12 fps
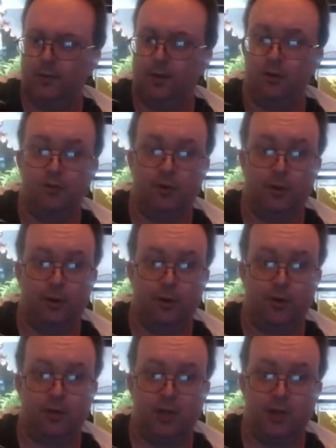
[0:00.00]
and try not
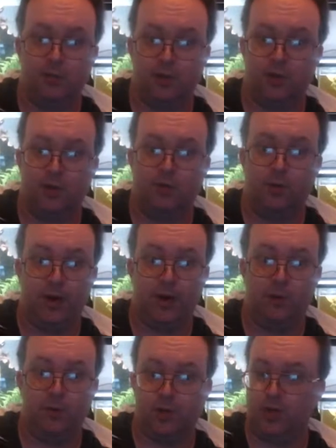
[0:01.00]
to sting myself with
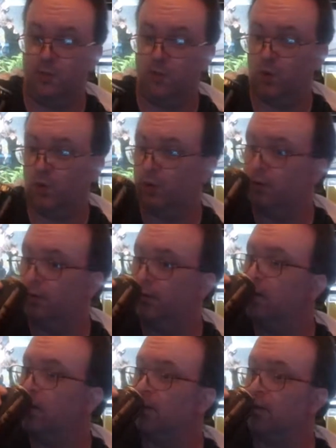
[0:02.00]
nettles anymore,
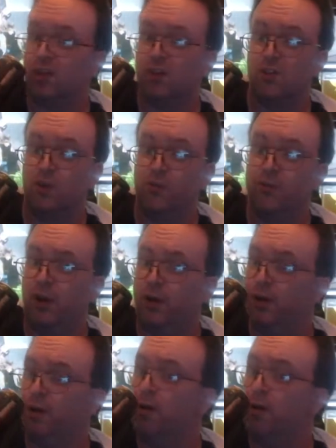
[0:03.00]
because that's not fun.